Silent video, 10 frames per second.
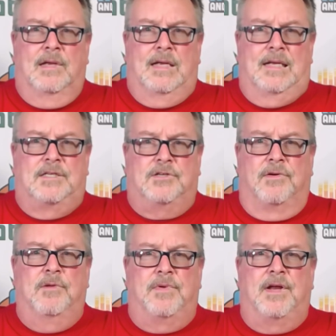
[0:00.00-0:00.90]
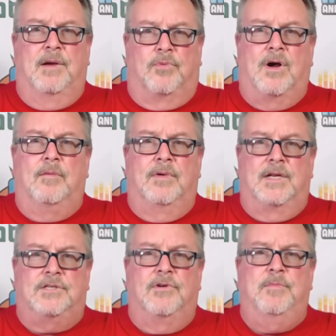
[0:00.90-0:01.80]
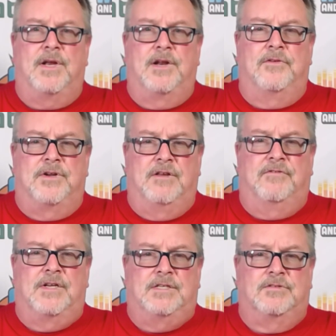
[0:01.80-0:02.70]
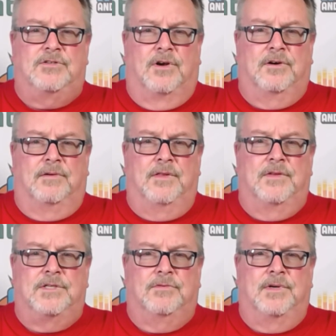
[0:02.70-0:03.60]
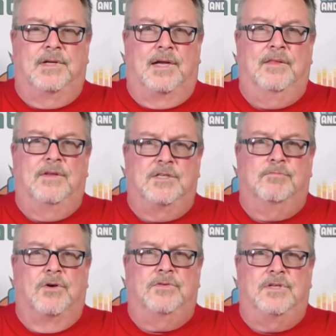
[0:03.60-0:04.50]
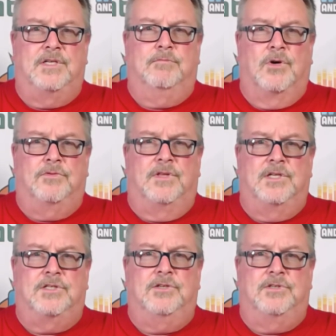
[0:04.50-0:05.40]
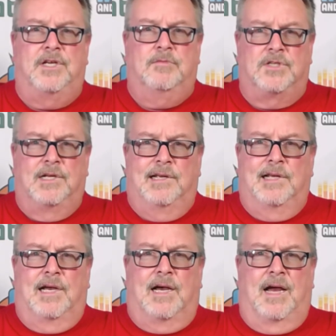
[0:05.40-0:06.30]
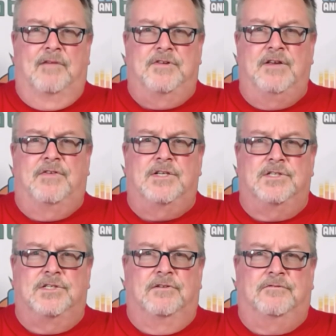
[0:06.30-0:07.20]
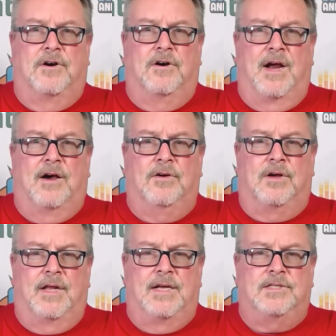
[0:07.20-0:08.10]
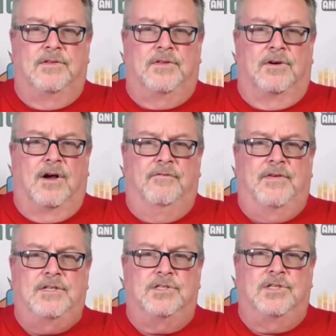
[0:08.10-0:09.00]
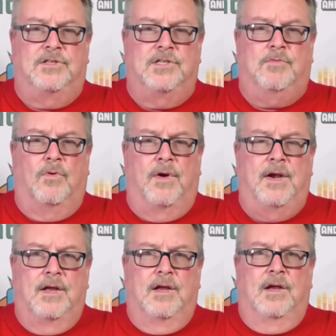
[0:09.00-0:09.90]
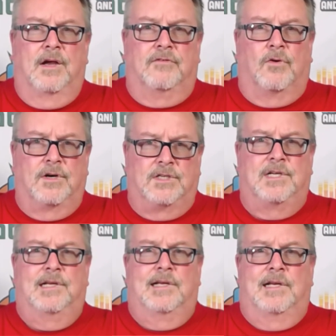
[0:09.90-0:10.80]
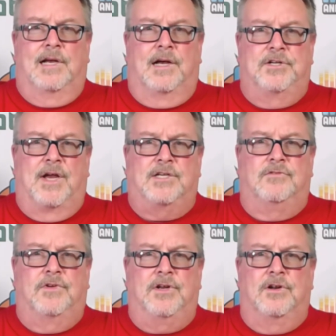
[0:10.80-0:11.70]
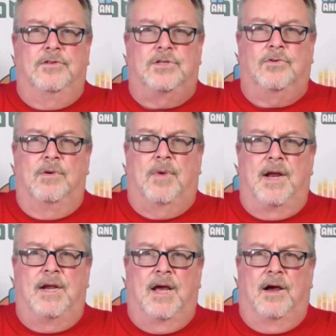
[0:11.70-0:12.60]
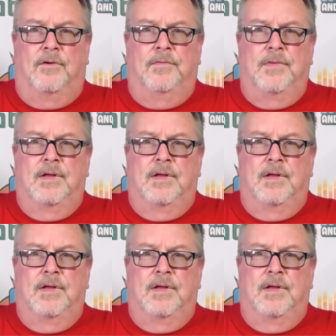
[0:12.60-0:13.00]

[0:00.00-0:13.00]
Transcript: it's going to be a it's going to be another defensive struggle in this one. Both of these two teams have defenses that far outclass their offenses at this point. Of course, Jacksonville, you know the story by now.